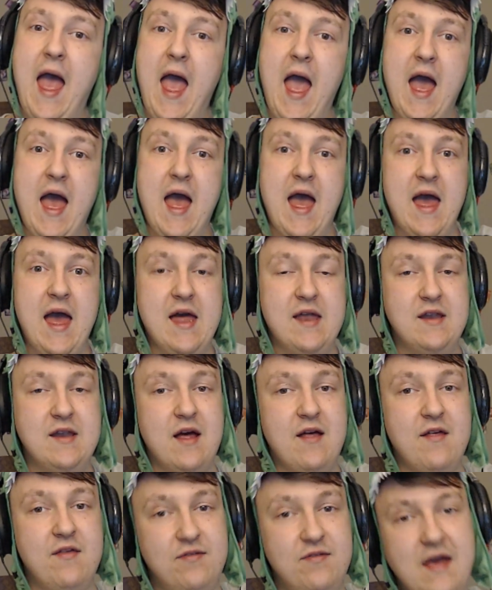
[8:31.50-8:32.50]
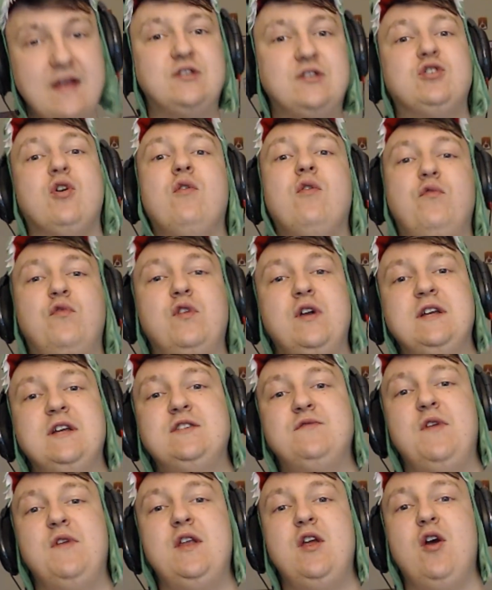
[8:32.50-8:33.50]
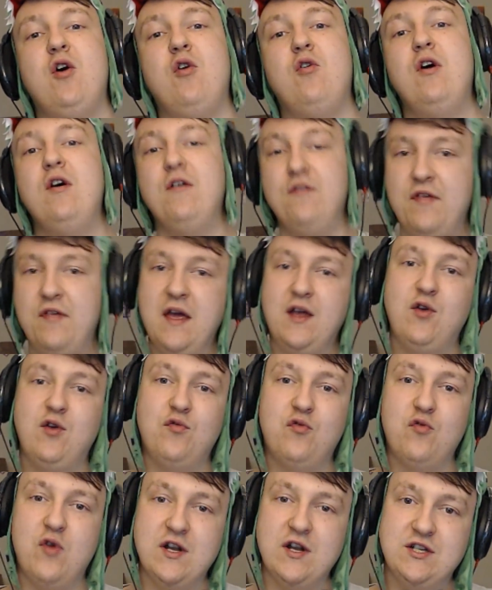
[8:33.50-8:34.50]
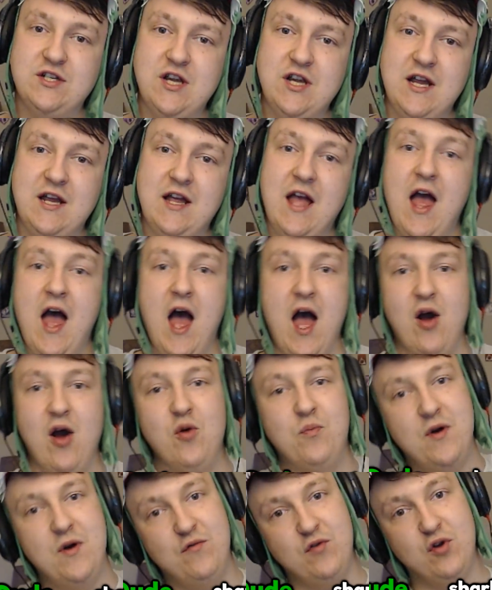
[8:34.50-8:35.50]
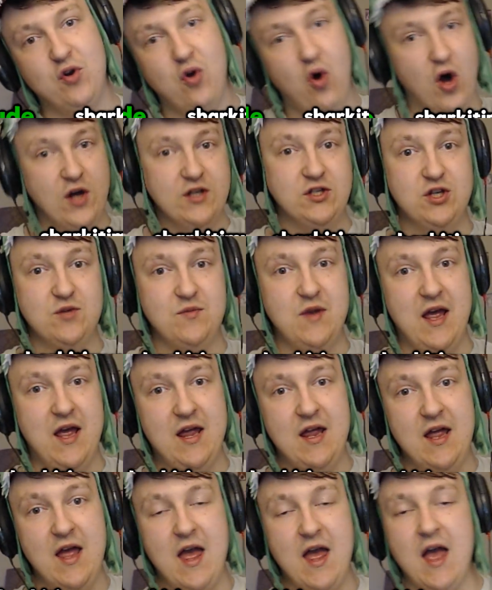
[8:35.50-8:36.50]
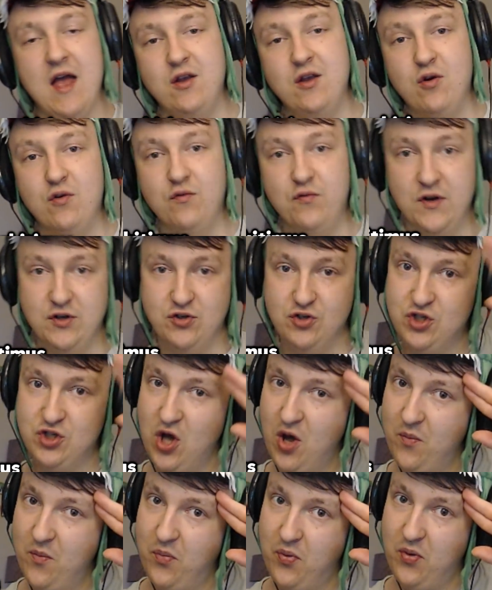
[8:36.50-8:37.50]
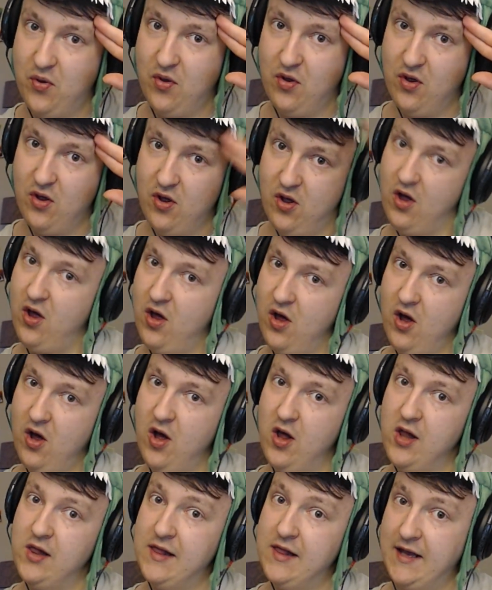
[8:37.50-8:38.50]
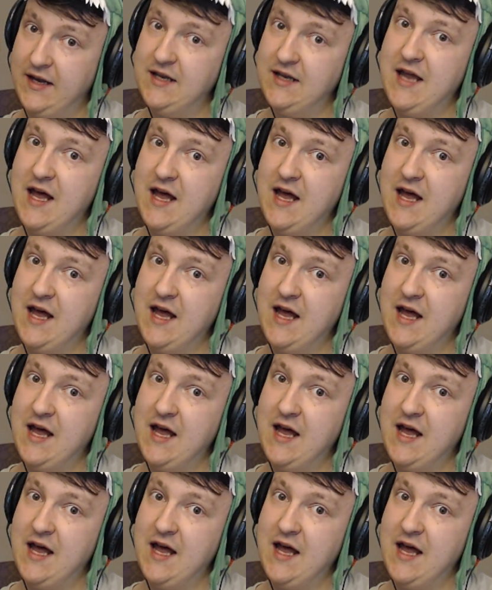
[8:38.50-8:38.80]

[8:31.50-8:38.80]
And that's all for this video. Thank you for watching. I hope you're having an awesome day. And don't forget to stomp like a